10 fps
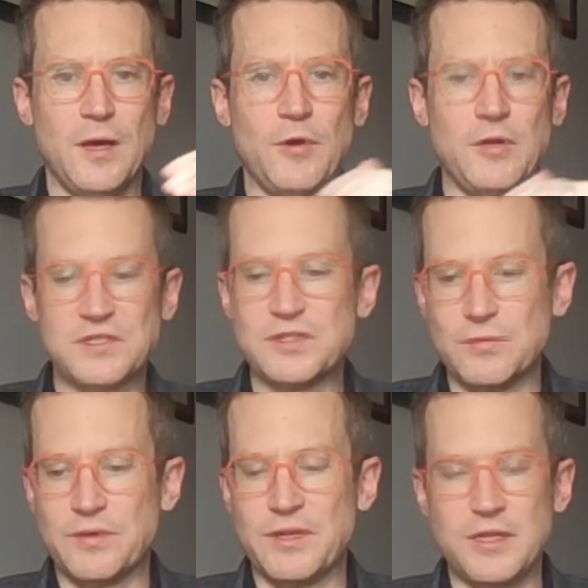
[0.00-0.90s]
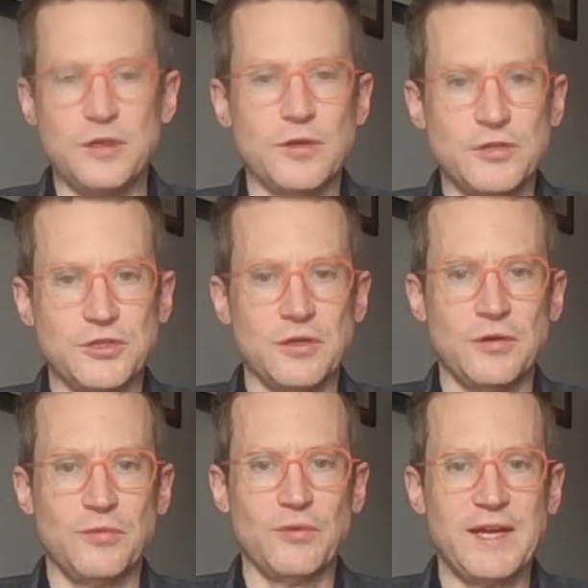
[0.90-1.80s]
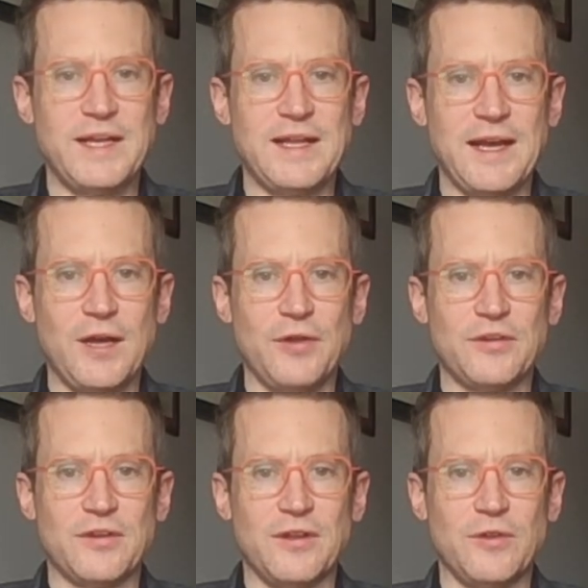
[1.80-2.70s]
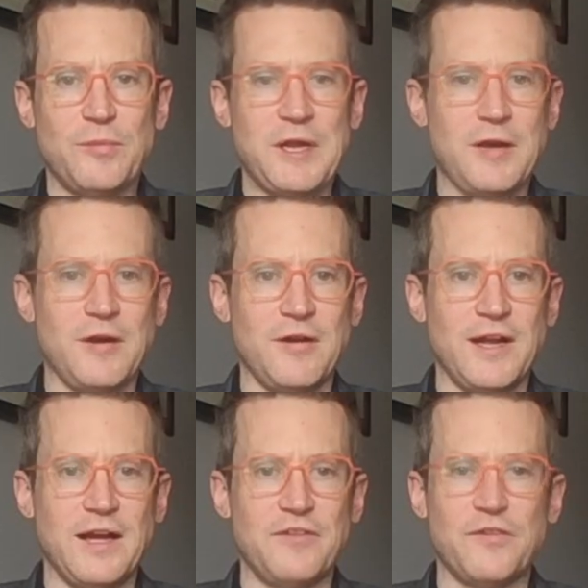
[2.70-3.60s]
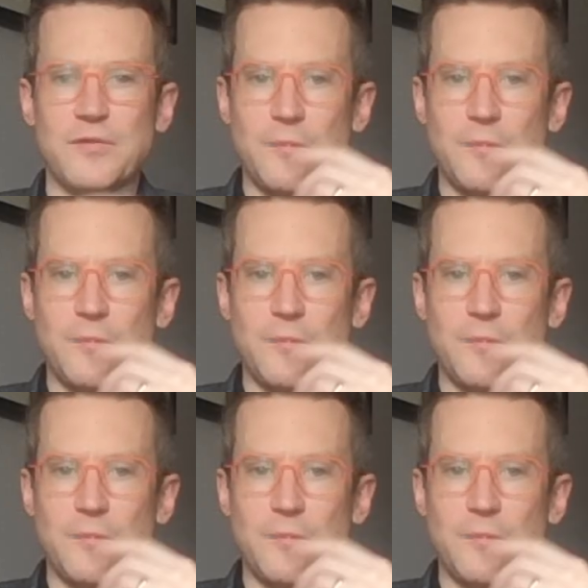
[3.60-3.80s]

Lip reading: also in your journal, write out a little paragraph